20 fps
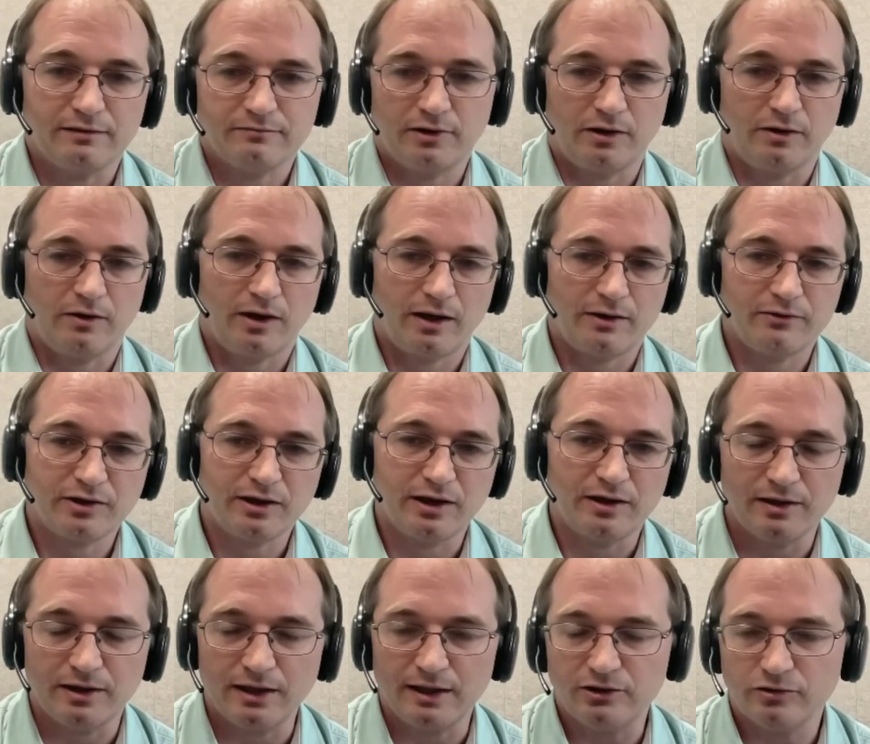how to get the
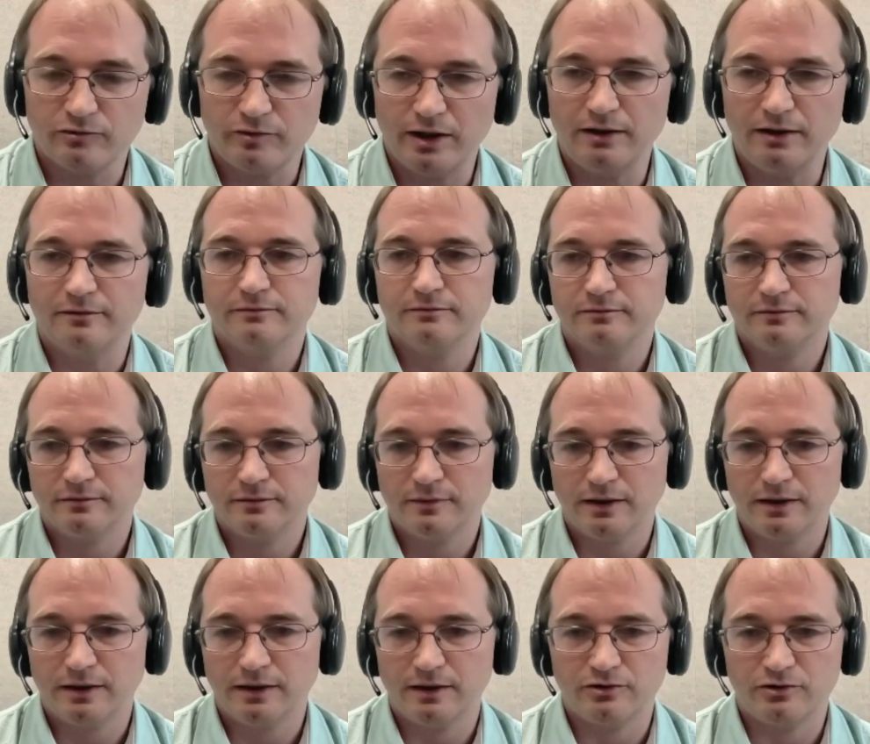data in, how
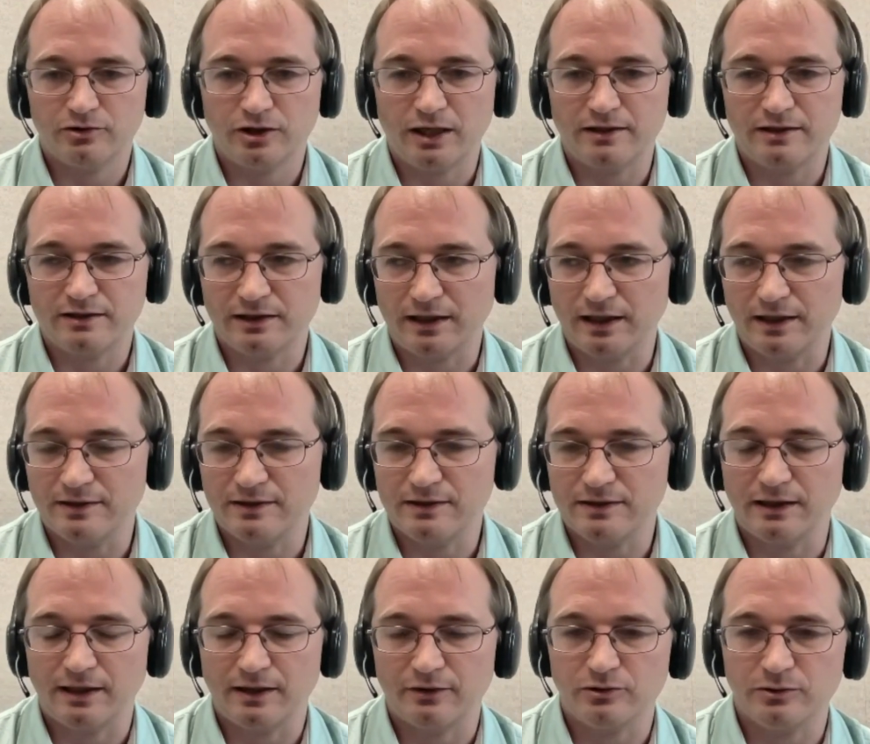to test against it,
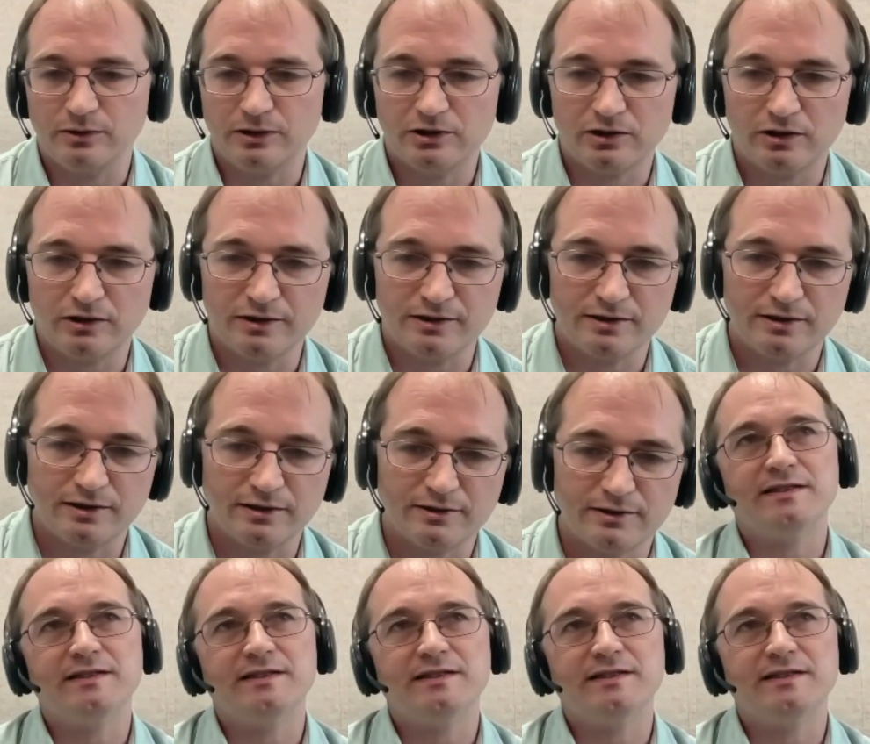how to initialize things.